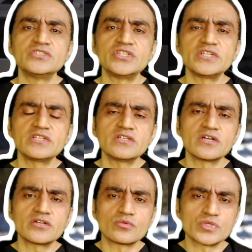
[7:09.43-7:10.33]
Jean
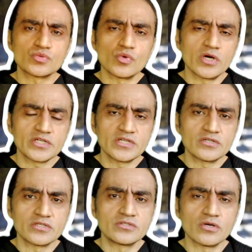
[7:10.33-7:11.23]
Nutter was
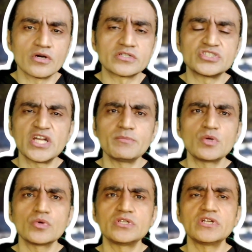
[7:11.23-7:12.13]
walking her dog.
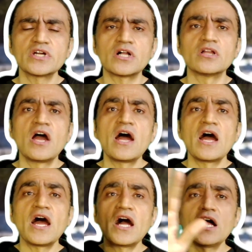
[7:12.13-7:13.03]
Jayme would yell,
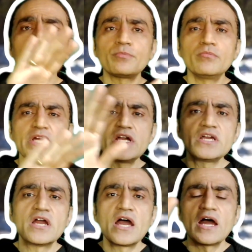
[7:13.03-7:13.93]
help
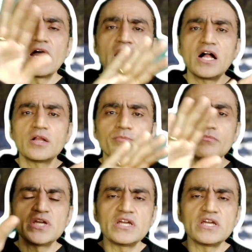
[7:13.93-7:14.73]
me, I'm